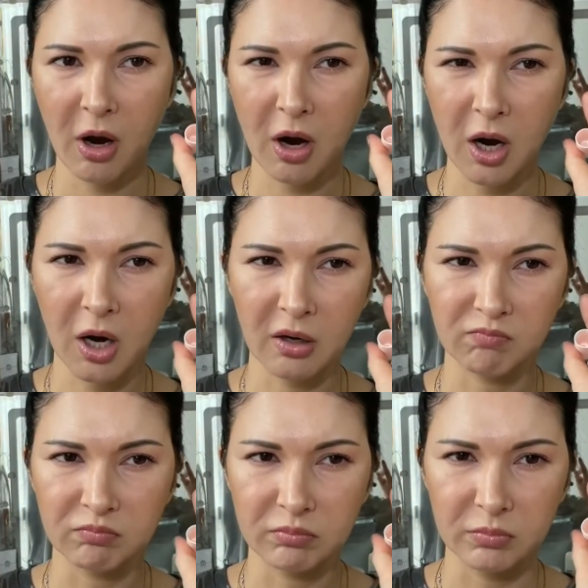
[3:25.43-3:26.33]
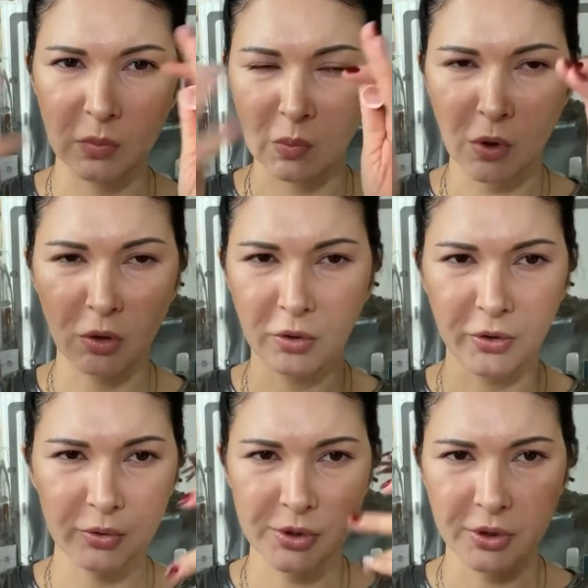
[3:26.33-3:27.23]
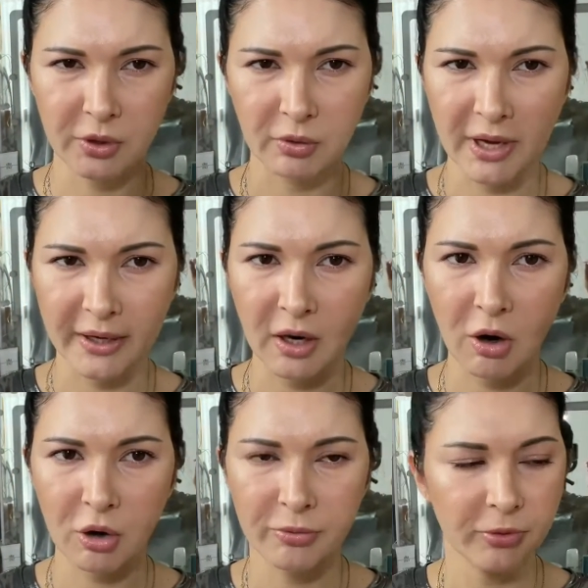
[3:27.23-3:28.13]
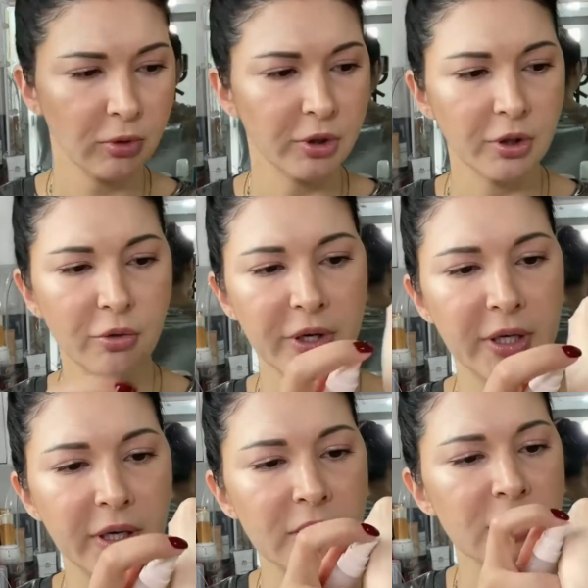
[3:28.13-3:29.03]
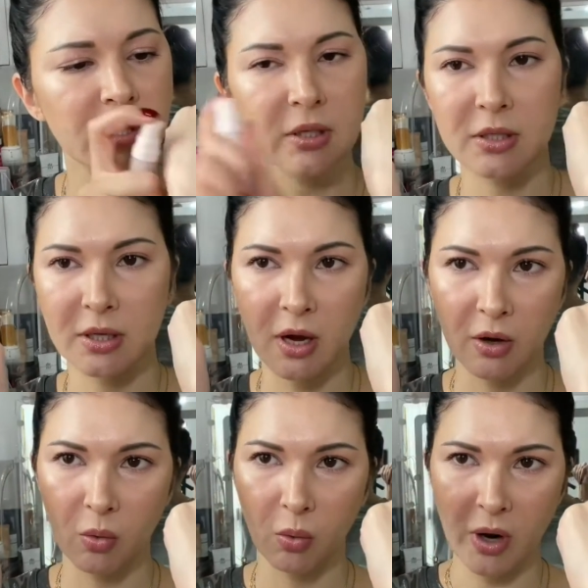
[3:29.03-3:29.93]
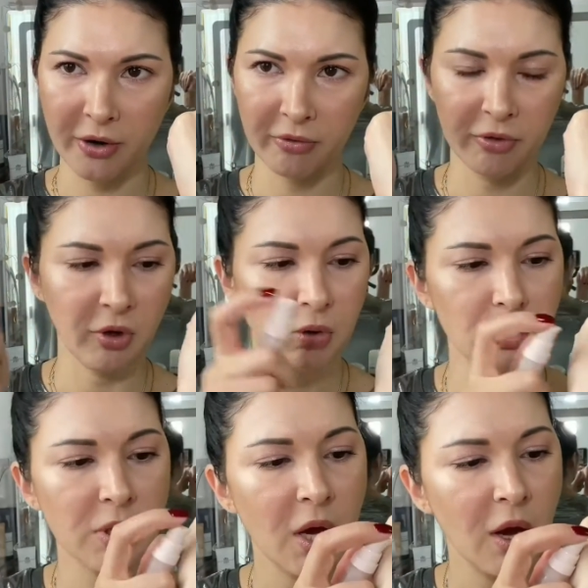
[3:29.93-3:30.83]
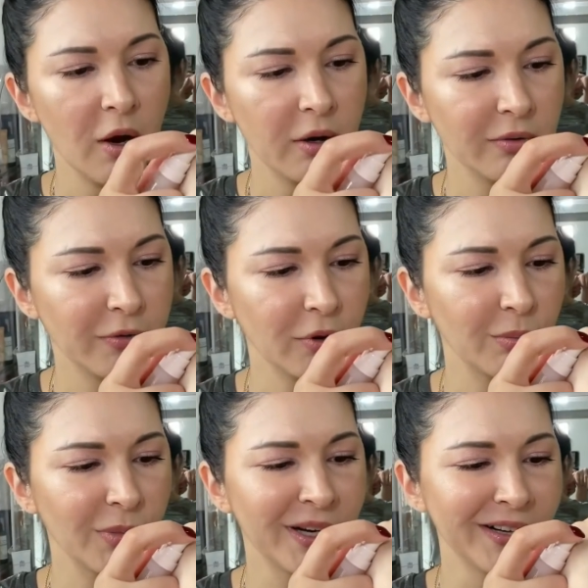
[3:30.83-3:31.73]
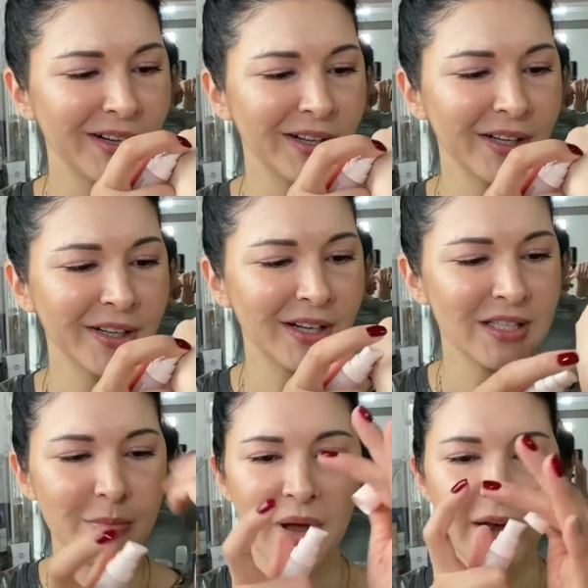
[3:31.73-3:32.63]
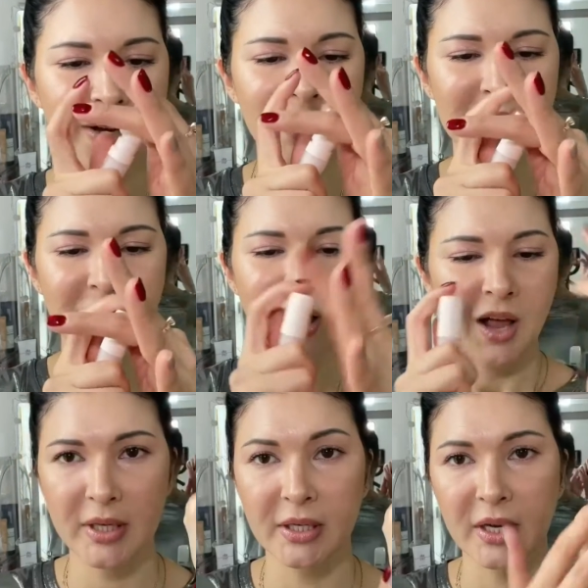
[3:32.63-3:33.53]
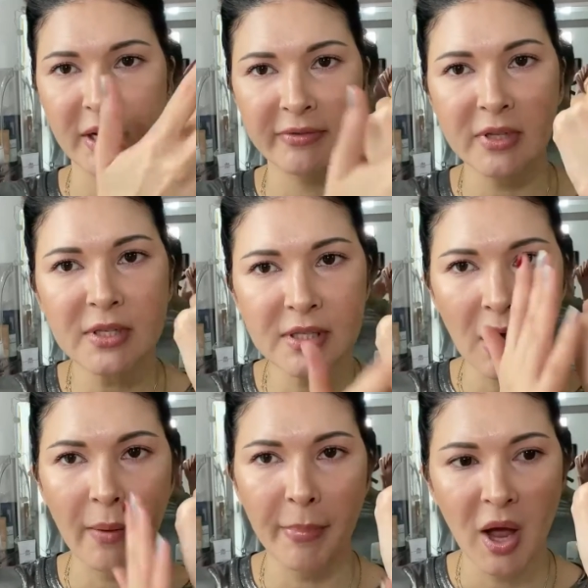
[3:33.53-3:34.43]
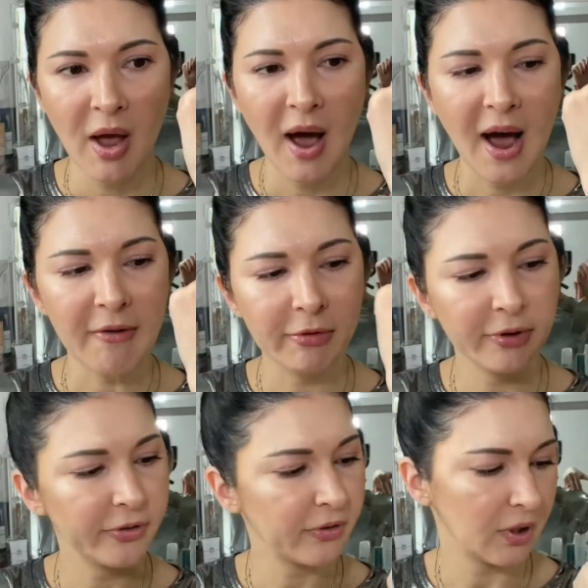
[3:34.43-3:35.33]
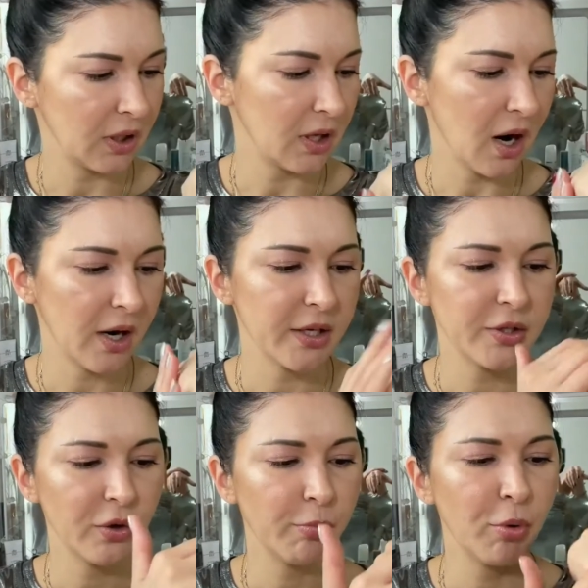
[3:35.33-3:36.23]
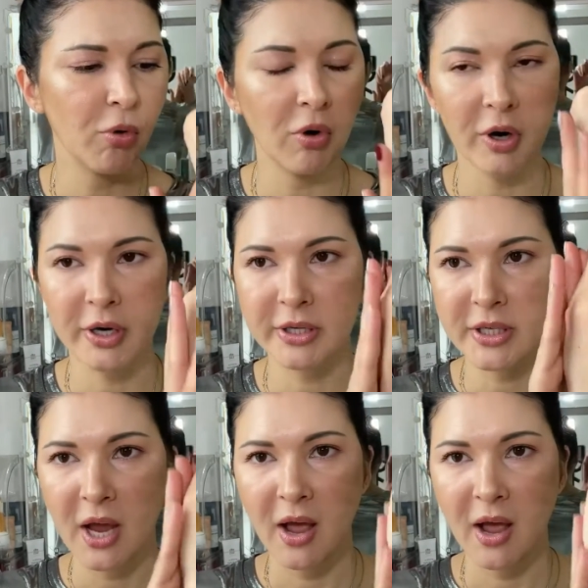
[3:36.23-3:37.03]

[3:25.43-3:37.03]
all those, you know, like harmful ingredients. It's one of those from Clean Cosmetics. It evens up everything, hides your pores,